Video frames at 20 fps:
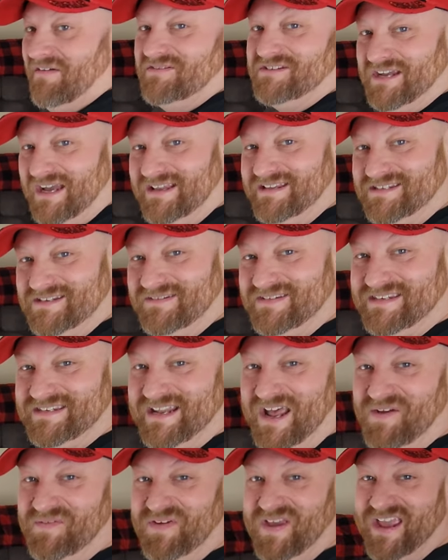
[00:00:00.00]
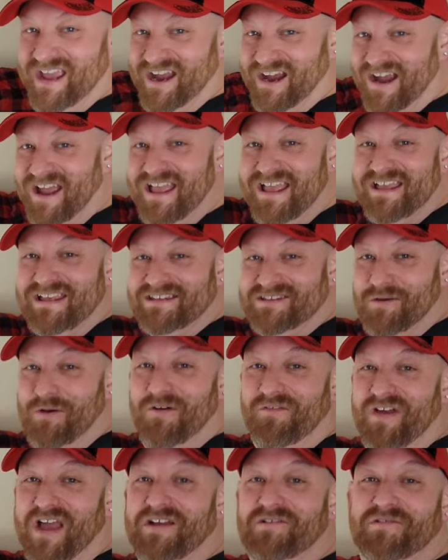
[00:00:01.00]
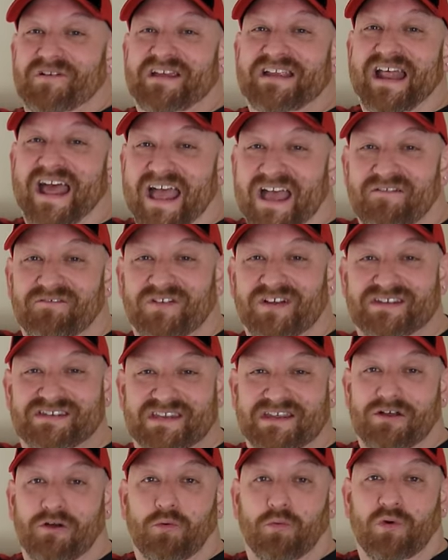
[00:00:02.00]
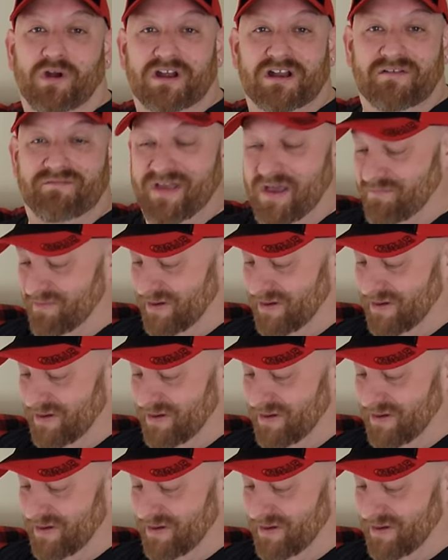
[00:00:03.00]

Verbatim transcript: have tons of stuff here. So if I read every single word of